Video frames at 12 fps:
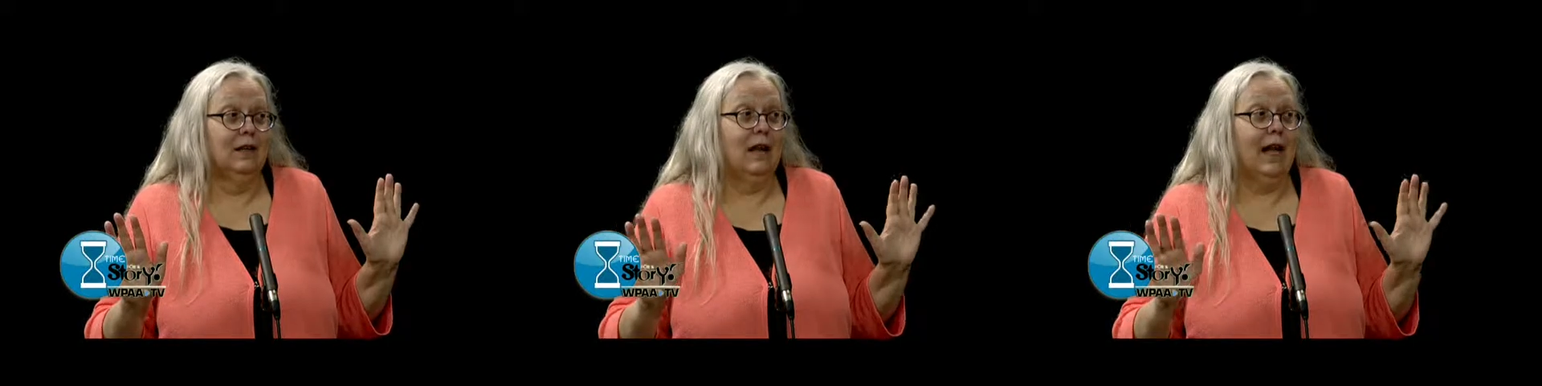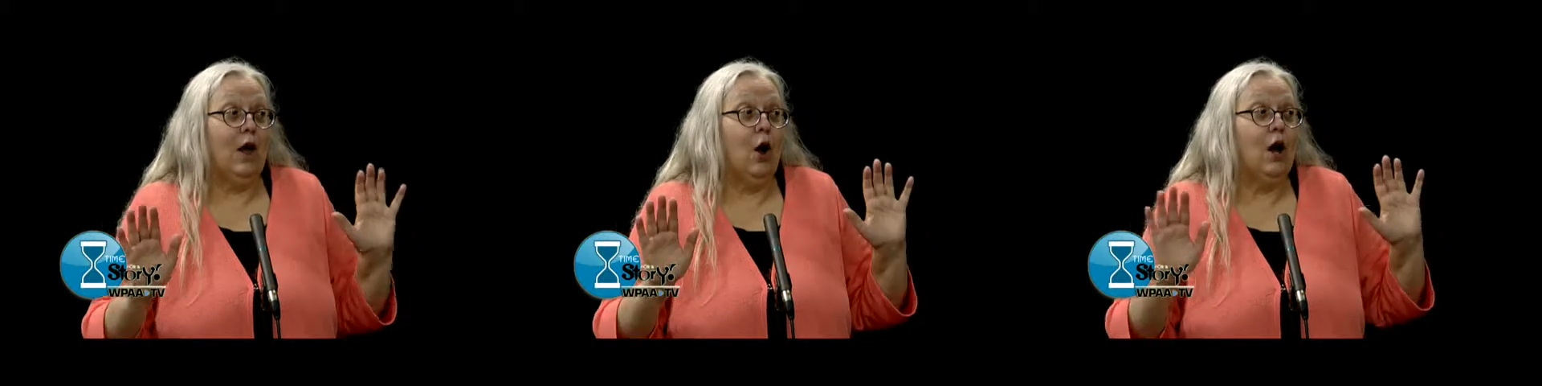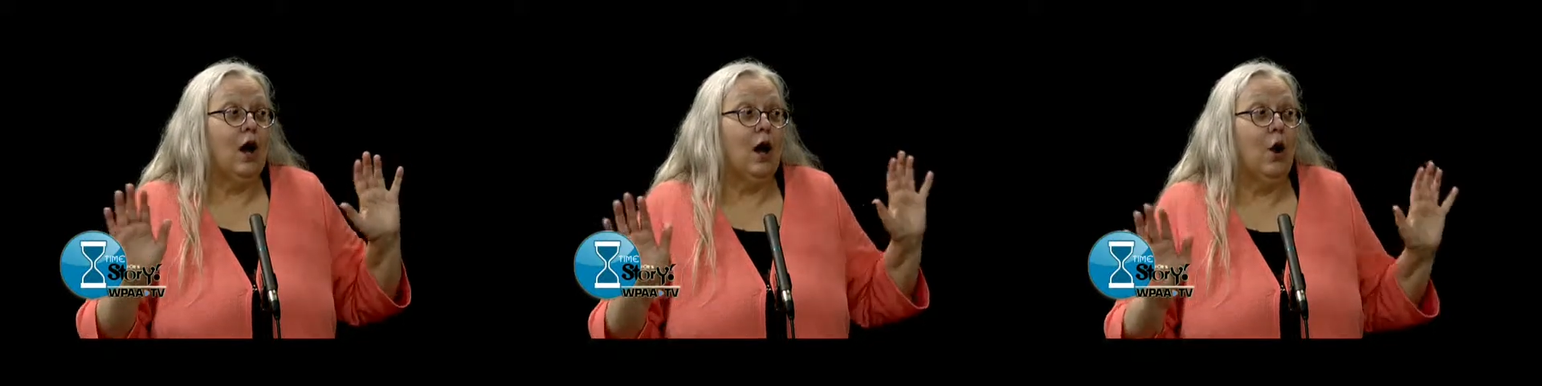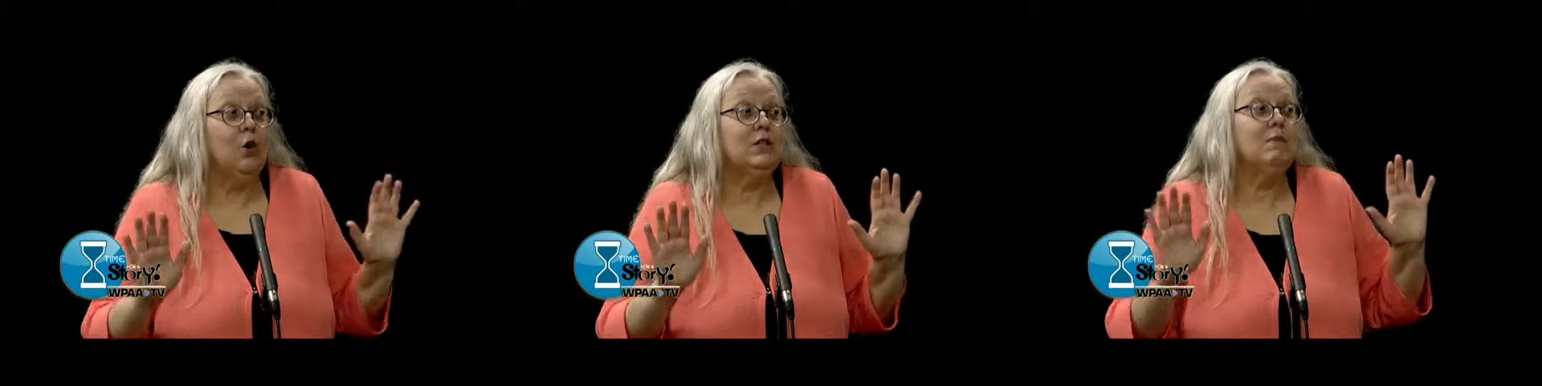like
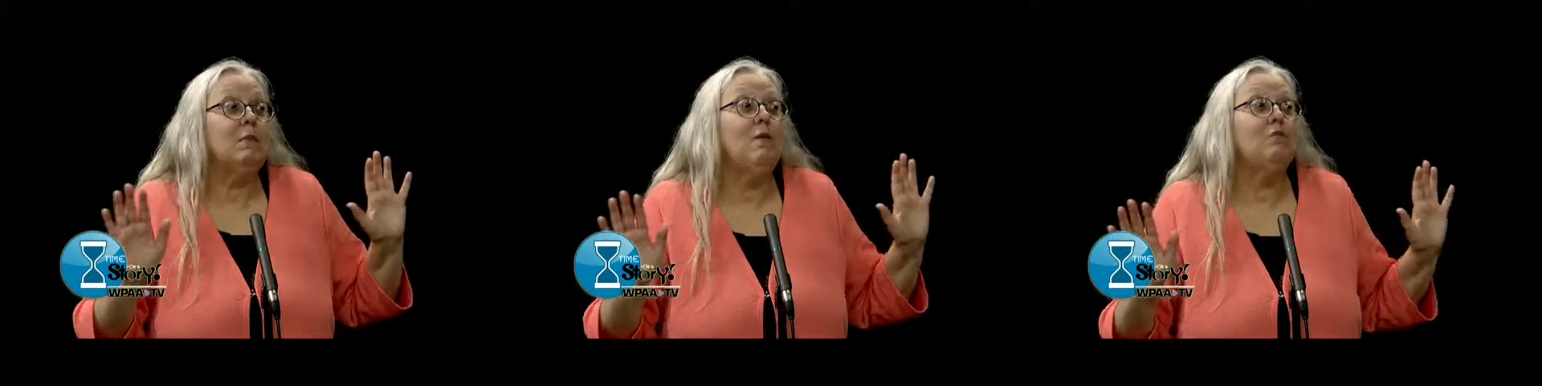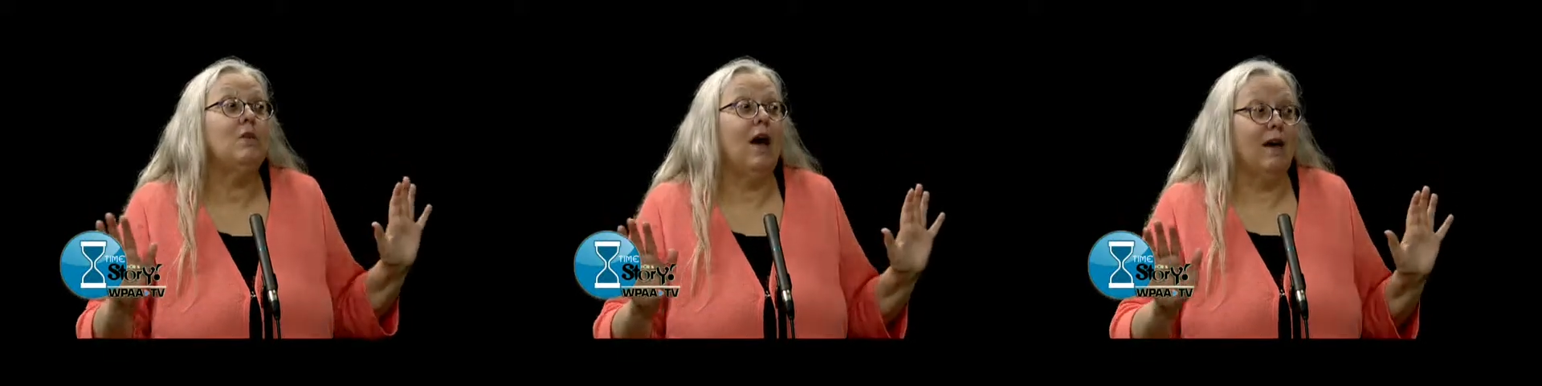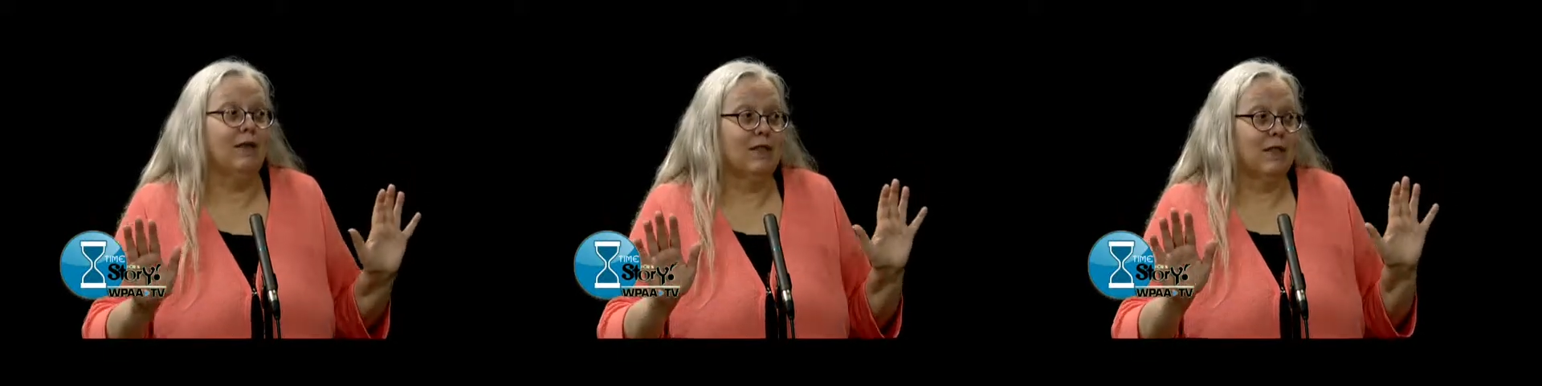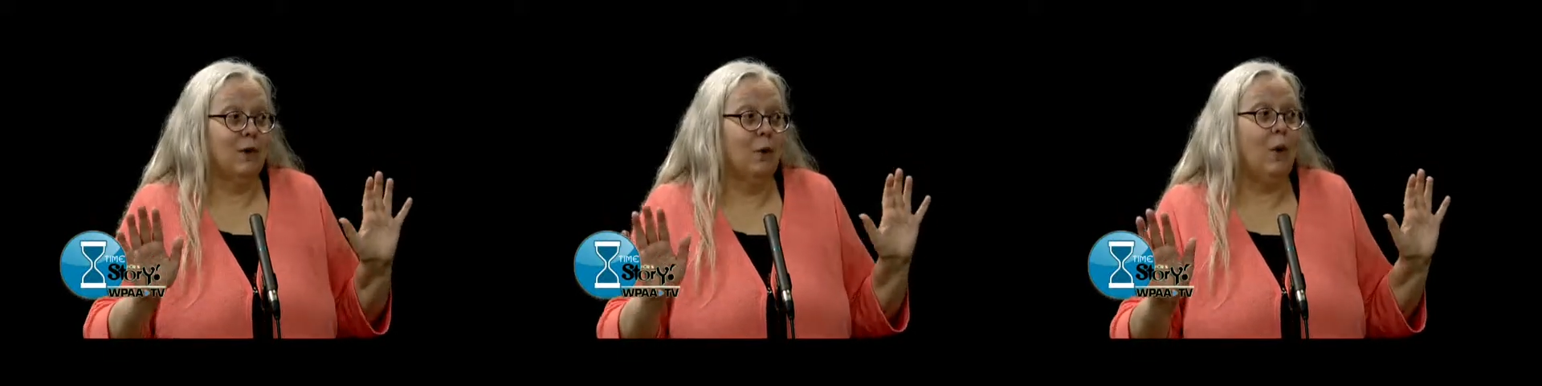holding my breath,